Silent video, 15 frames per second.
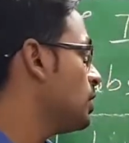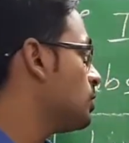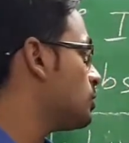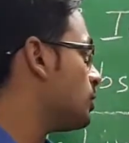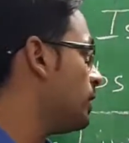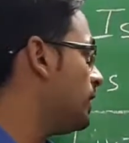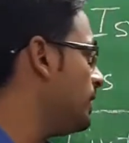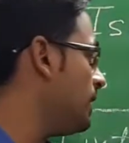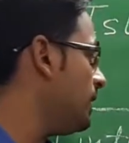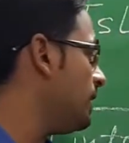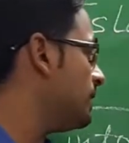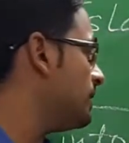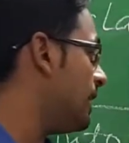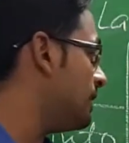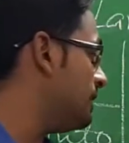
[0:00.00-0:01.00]
So
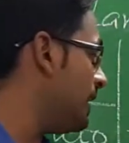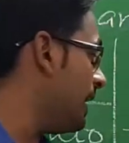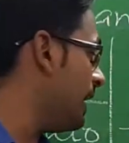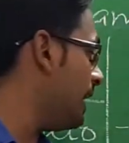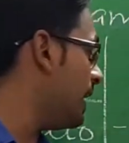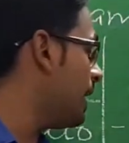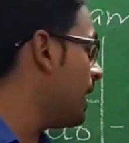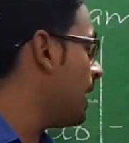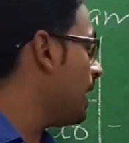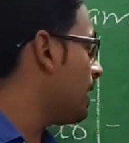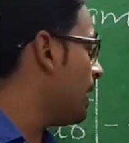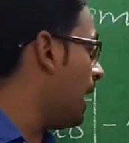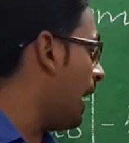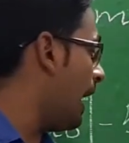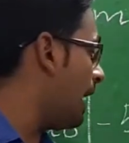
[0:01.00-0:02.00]

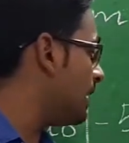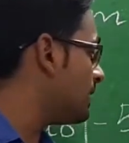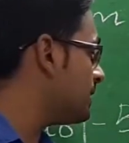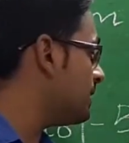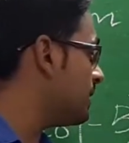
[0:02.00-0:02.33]
they had